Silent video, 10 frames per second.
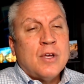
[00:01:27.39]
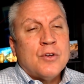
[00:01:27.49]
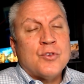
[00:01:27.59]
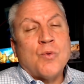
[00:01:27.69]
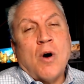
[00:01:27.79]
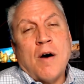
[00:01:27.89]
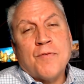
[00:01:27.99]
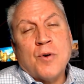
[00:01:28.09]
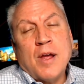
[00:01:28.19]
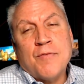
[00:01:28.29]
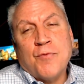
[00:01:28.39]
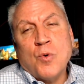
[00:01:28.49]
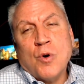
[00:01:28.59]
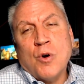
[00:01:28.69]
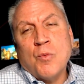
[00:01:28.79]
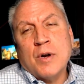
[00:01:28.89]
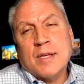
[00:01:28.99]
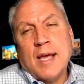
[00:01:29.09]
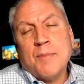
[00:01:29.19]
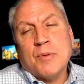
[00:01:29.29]
to offer a
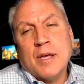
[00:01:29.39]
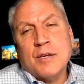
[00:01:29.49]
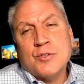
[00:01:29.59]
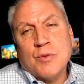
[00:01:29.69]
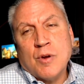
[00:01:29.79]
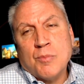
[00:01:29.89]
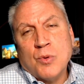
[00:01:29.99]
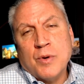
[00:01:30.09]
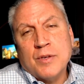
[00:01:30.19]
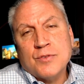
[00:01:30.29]
401k plan to their employees.